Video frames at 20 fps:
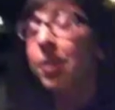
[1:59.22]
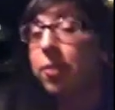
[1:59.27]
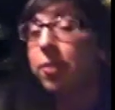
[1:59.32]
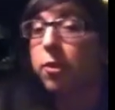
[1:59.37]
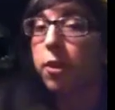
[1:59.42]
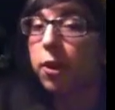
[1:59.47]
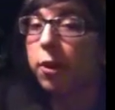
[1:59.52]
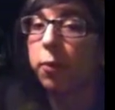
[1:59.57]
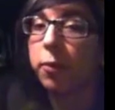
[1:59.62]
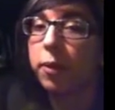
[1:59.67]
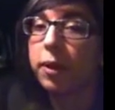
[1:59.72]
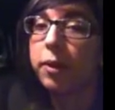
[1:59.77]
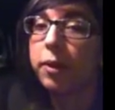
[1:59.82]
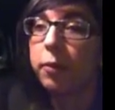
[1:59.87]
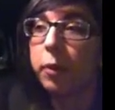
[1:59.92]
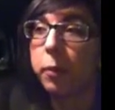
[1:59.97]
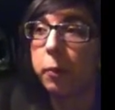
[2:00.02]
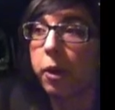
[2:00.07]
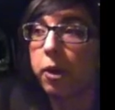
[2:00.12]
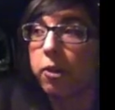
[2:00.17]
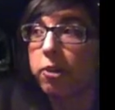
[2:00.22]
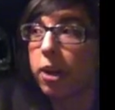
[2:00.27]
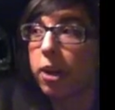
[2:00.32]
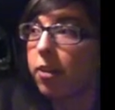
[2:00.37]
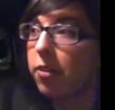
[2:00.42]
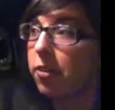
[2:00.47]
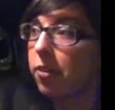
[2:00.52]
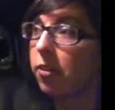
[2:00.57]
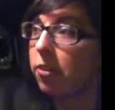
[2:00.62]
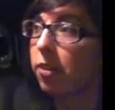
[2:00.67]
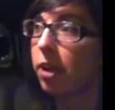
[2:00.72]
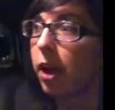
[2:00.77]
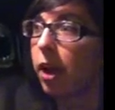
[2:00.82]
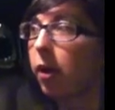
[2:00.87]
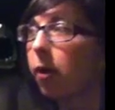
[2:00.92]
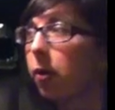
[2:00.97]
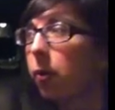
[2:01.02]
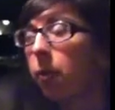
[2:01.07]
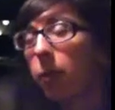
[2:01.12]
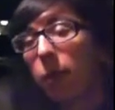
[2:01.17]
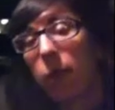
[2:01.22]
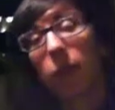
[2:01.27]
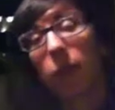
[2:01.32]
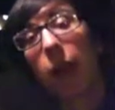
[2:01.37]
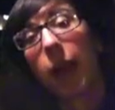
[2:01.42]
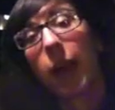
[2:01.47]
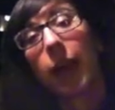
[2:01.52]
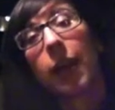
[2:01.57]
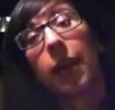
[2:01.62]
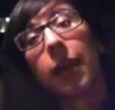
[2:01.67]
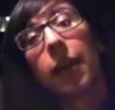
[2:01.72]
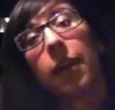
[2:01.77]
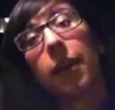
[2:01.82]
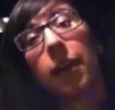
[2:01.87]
So we march out in the snow with like